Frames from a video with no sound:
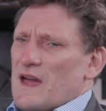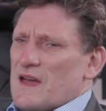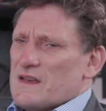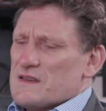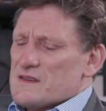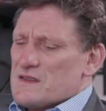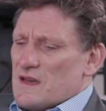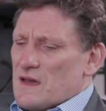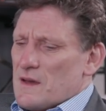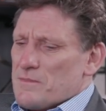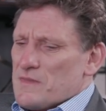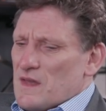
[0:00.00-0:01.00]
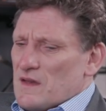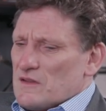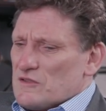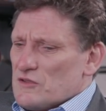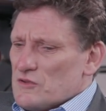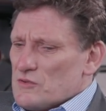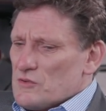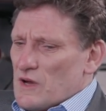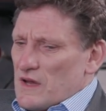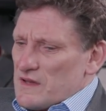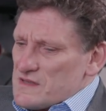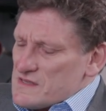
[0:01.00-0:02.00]
and uh,
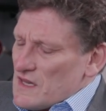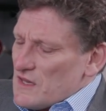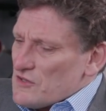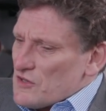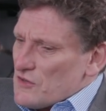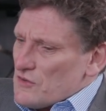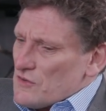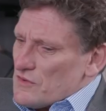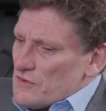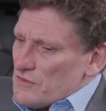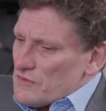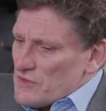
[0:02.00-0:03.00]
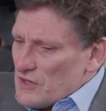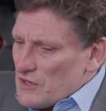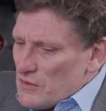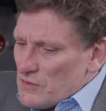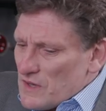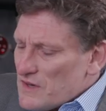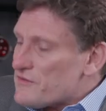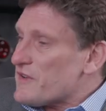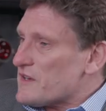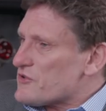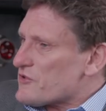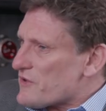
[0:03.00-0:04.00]
to uh, seek to, you know,
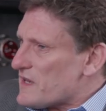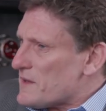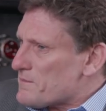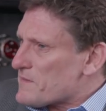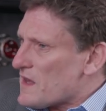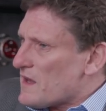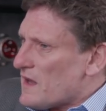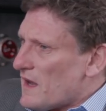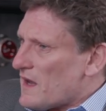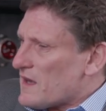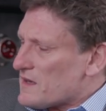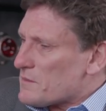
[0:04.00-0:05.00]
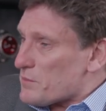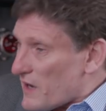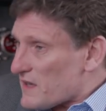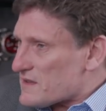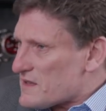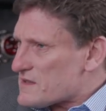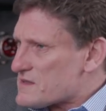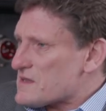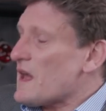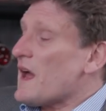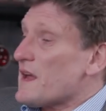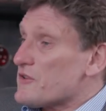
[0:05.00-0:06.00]
inventory and
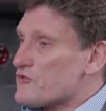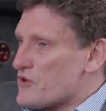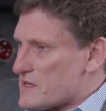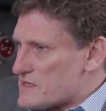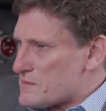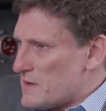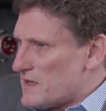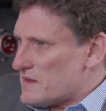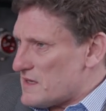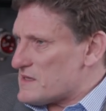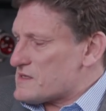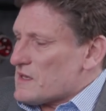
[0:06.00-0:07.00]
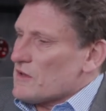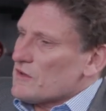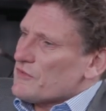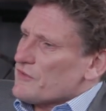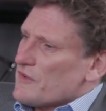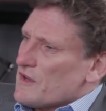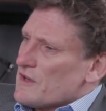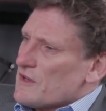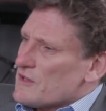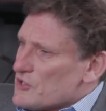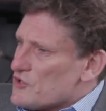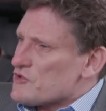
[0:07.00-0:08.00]
practice and transmit these skills
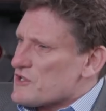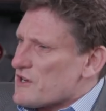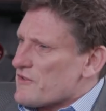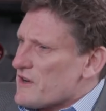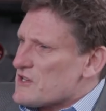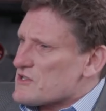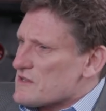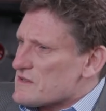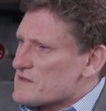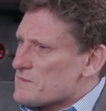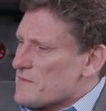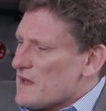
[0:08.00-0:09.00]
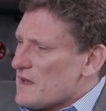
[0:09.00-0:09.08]
for new generations